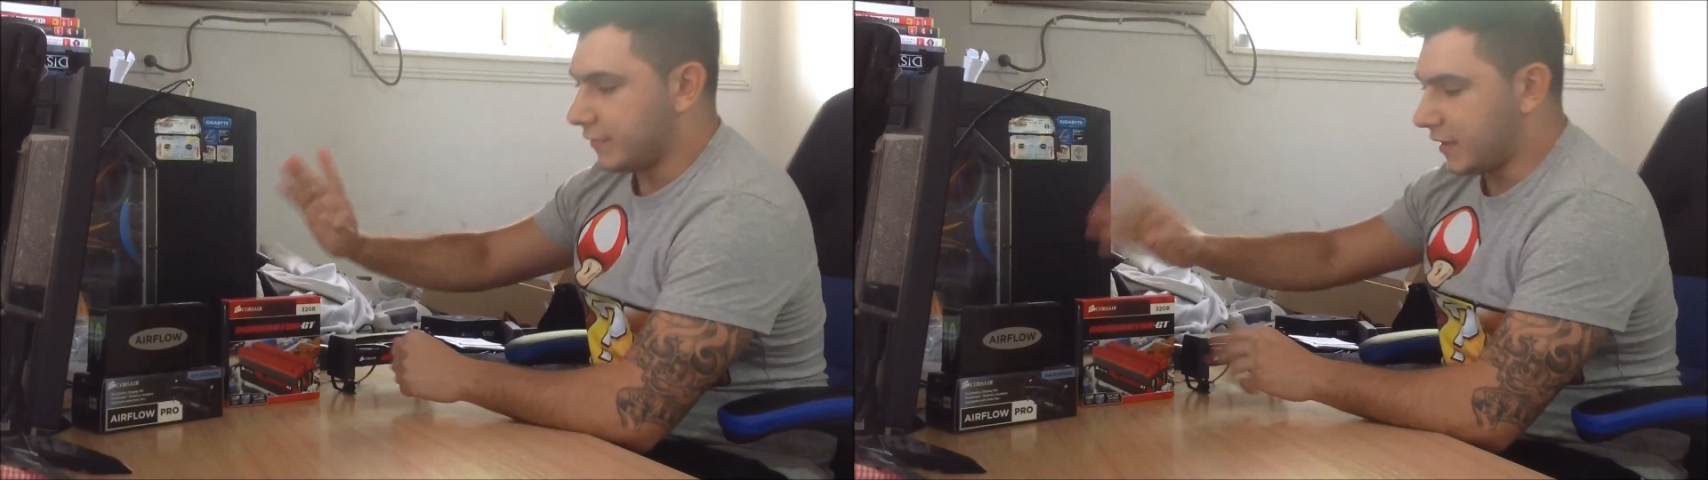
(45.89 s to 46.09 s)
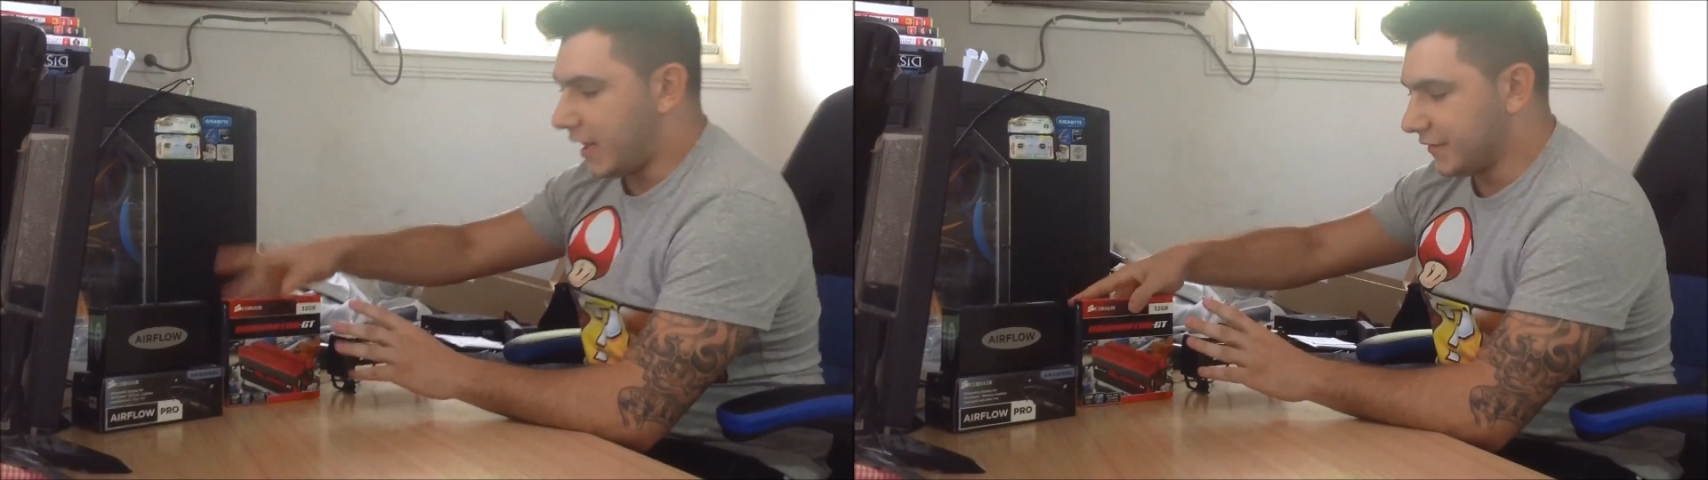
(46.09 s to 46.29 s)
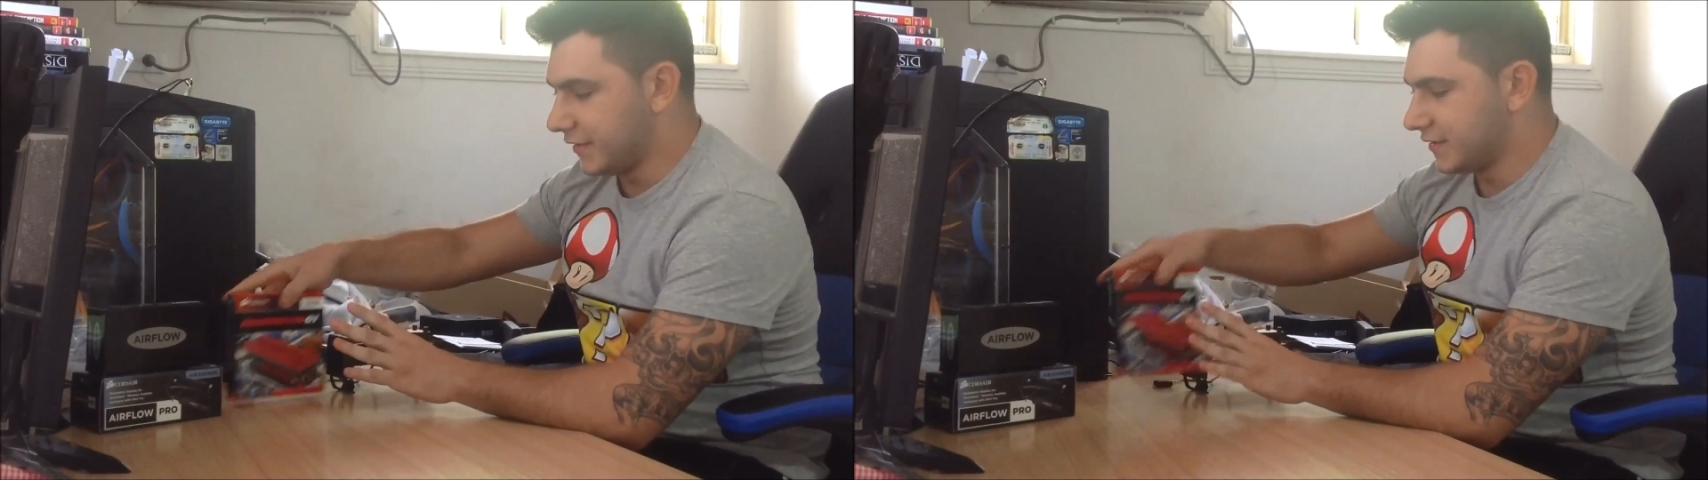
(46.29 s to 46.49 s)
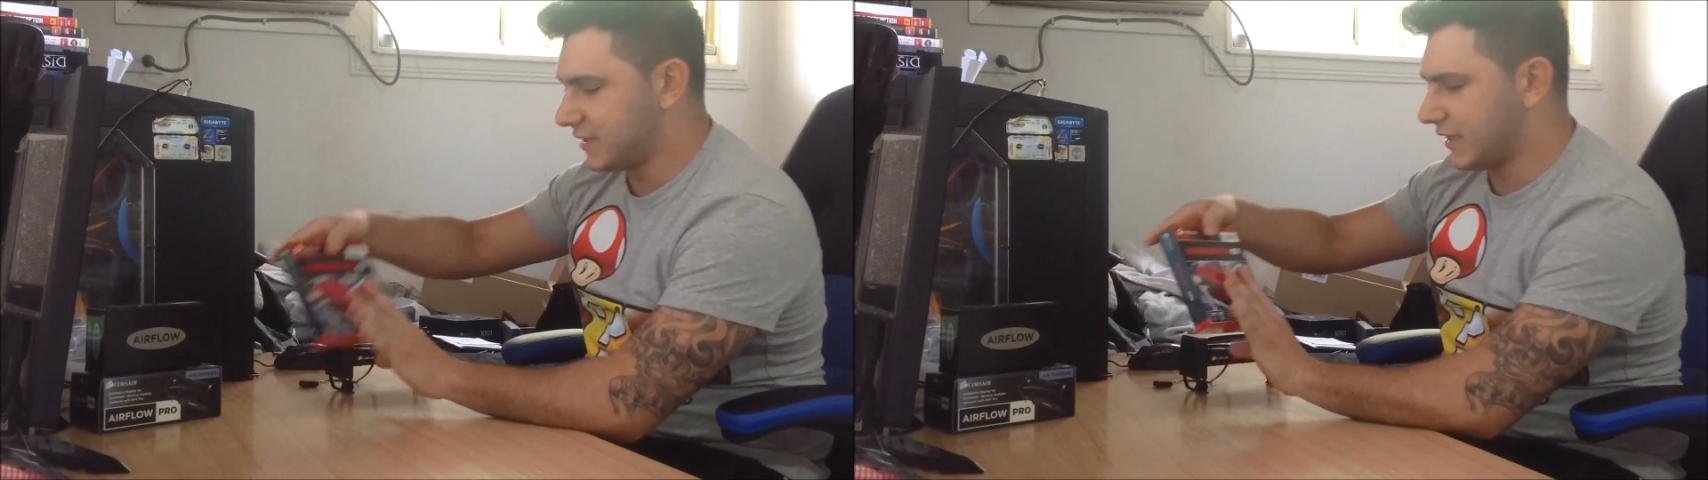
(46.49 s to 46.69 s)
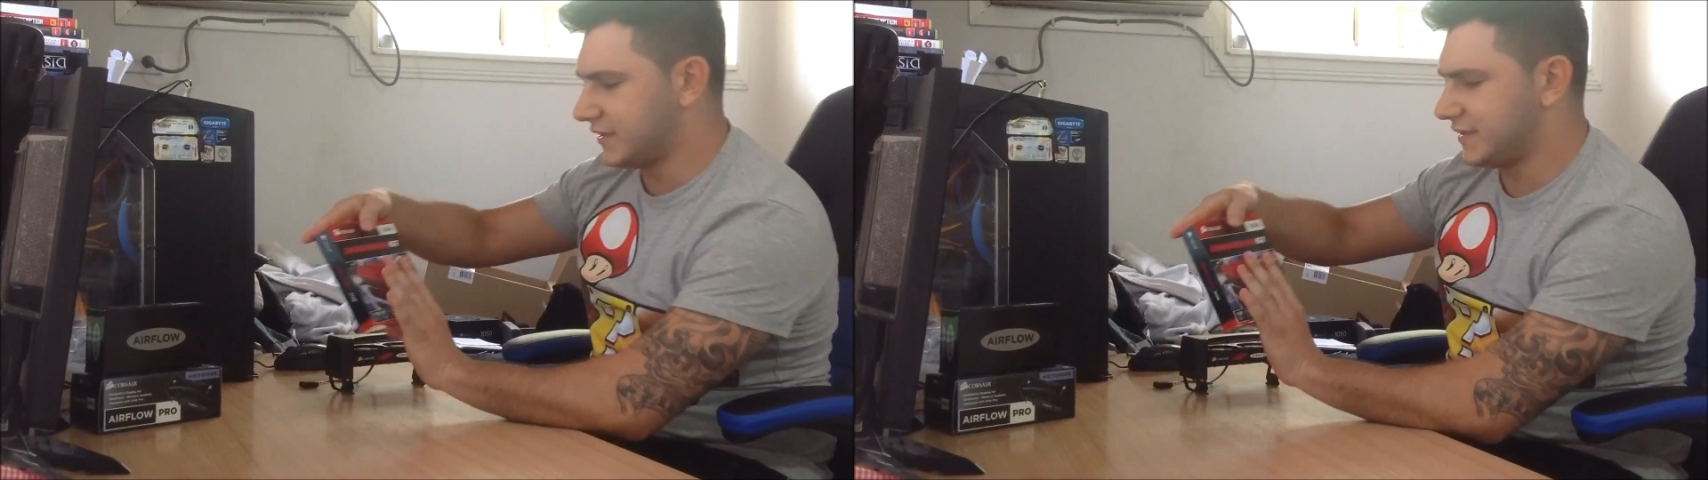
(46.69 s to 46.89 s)
the
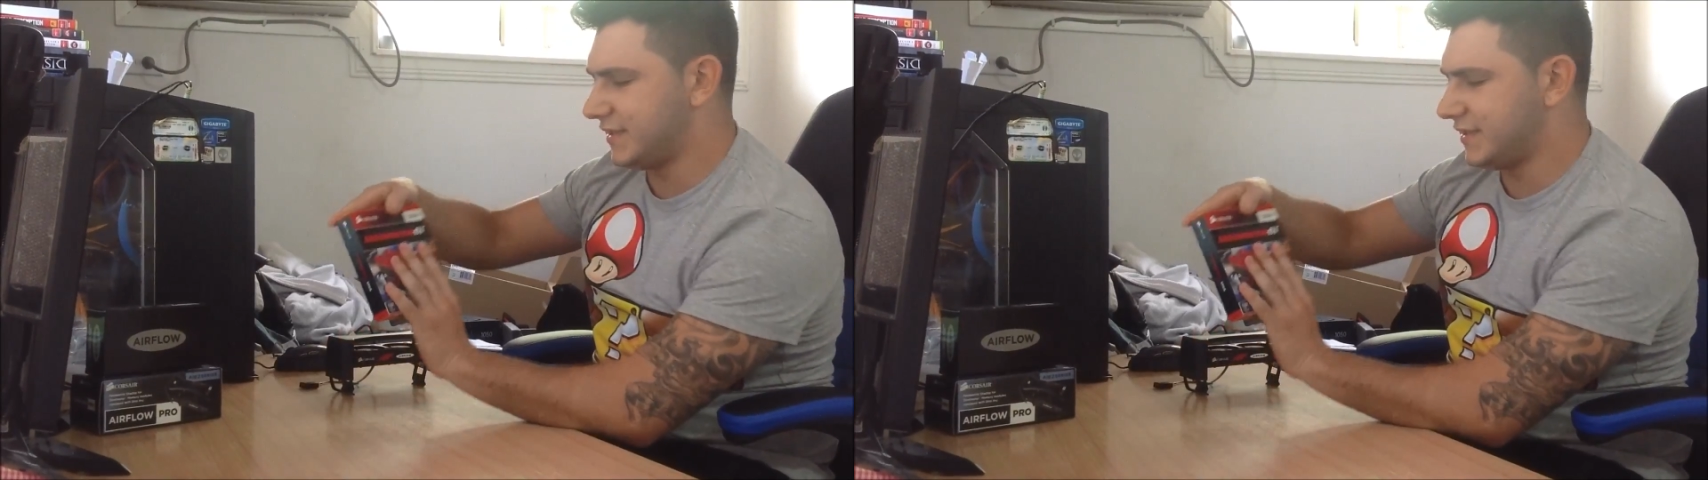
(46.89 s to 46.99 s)
others like the